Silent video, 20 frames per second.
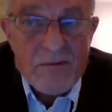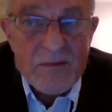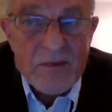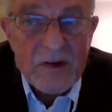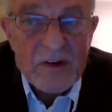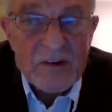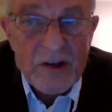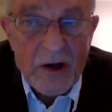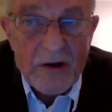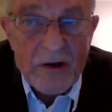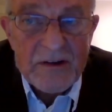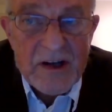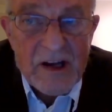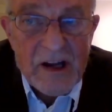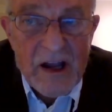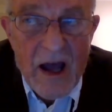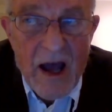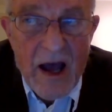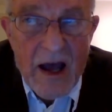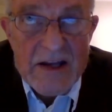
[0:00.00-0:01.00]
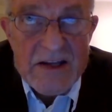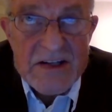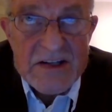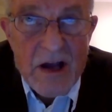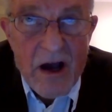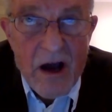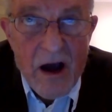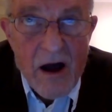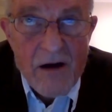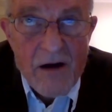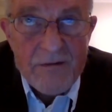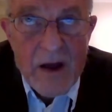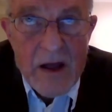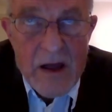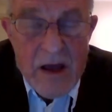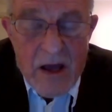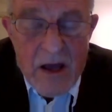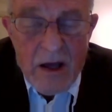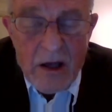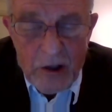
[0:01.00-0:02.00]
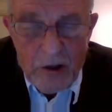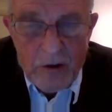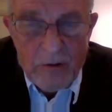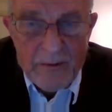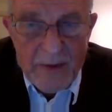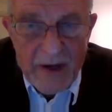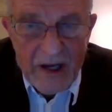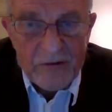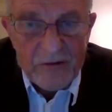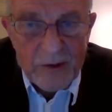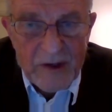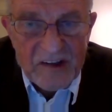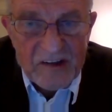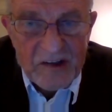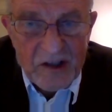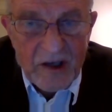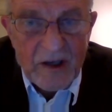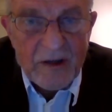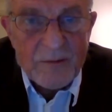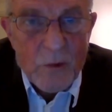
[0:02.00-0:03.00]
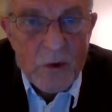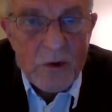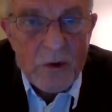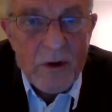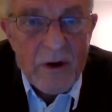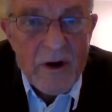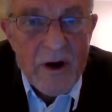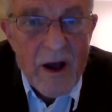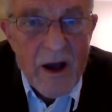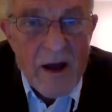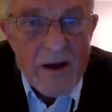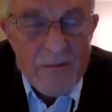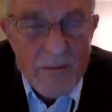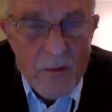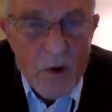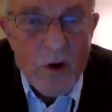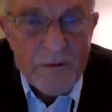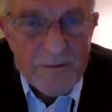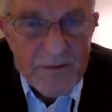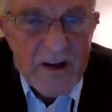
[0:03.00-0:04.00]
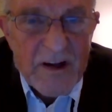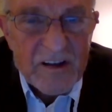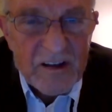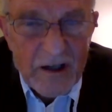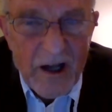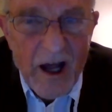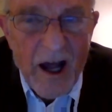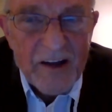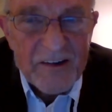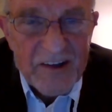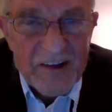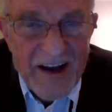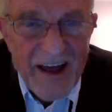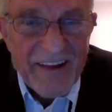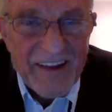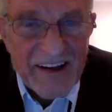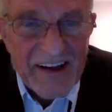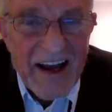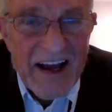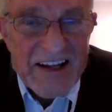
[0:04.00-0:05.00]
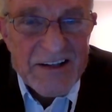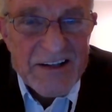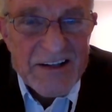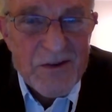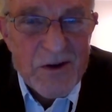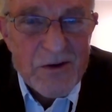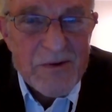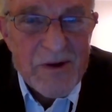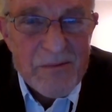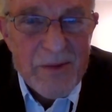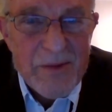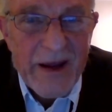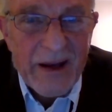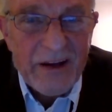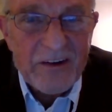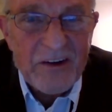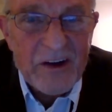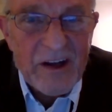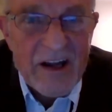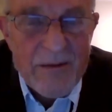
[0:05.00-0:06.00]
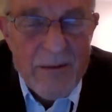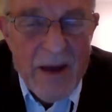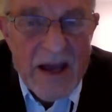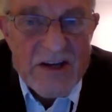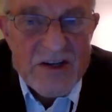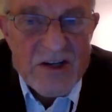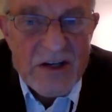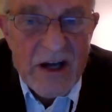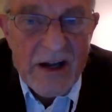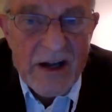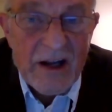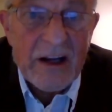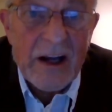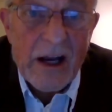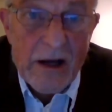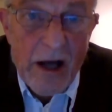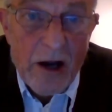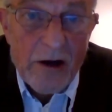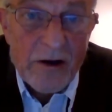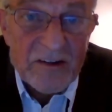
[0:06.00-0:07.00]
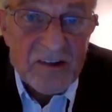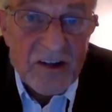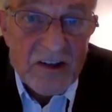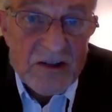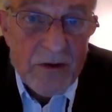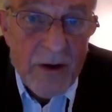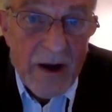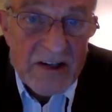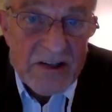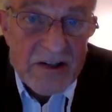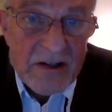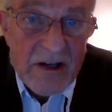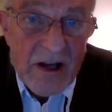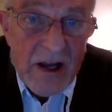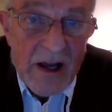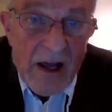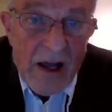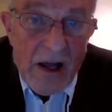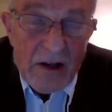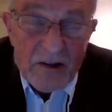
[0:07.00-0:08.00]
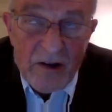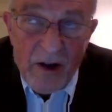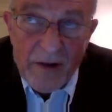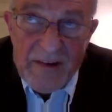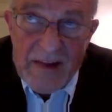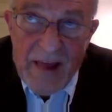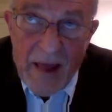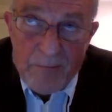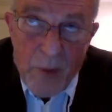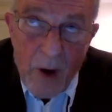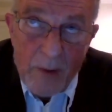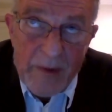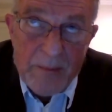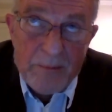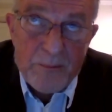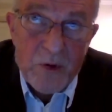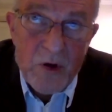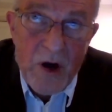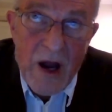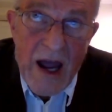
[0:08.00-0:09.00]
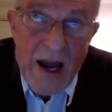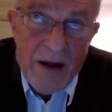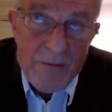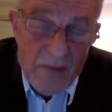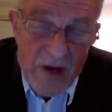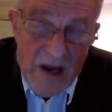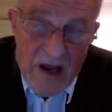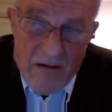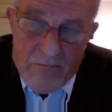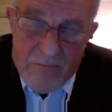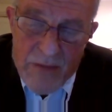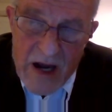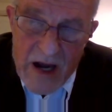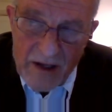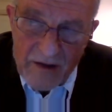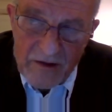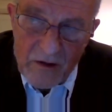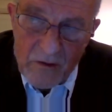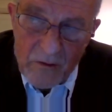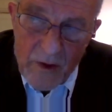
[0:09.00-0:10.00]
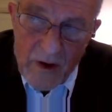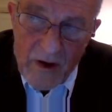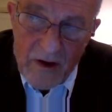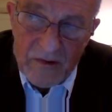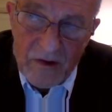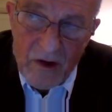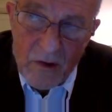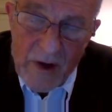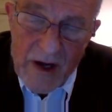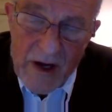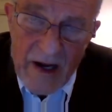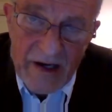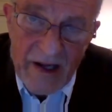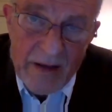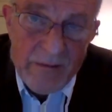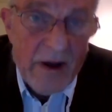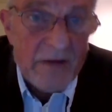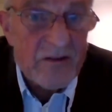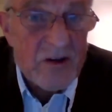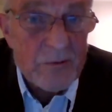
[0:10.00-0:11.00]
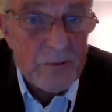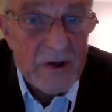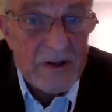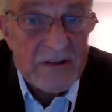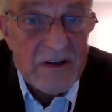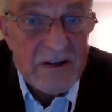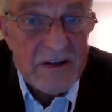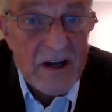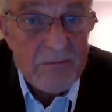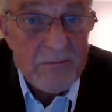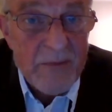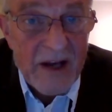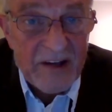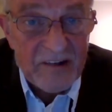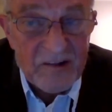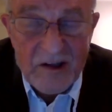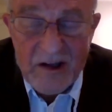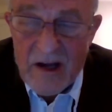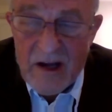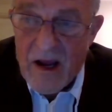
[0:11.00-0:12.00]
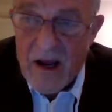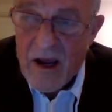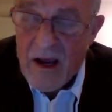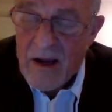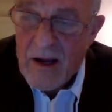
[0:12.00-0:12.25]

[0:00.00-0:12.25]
certain kinds of human beings were considered more first class than other kinds of human beings. You can imagine, in a colonial situation. So I think that probably primed me a bit. So when I came over to Britain and did medicine here,